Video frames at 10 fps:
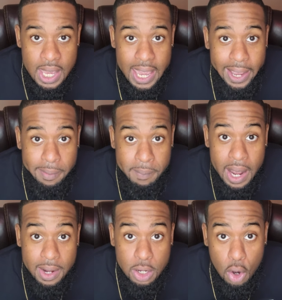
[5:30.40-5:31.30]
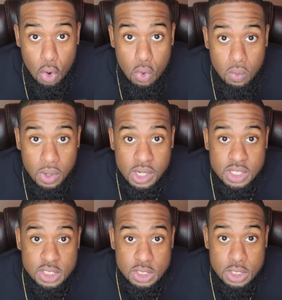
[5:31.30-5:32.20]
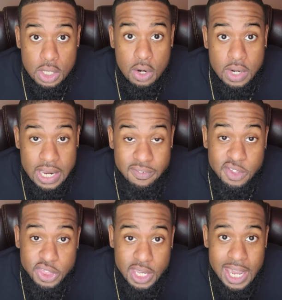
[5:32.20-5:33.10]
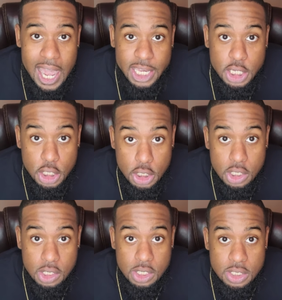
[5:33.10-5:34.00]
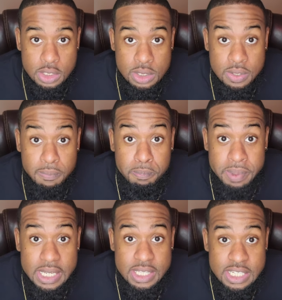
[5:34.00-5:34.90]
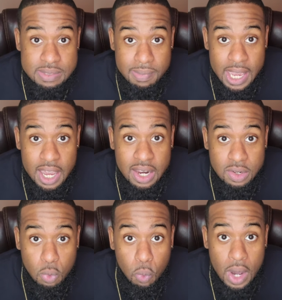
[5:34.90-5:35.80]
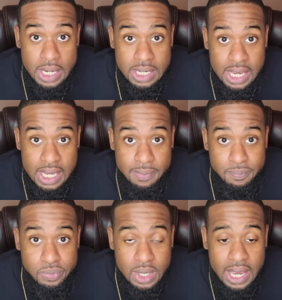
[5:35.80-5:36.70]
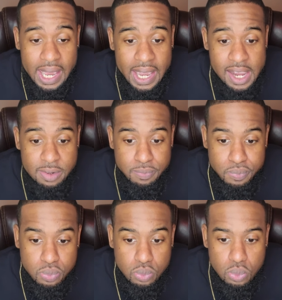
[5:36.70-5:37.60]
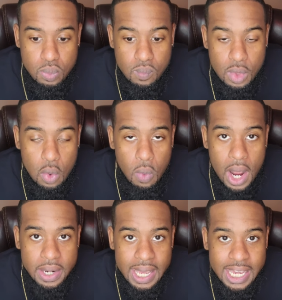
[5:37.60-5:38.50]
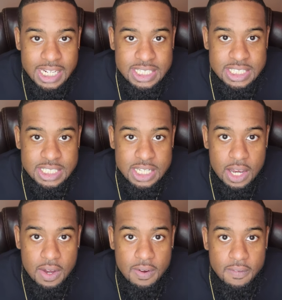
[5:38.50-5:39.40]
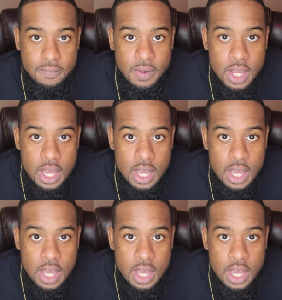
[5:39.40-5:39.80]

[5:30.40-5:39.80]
and my goal was to learn everything I could to beat this man one day. And around the ages of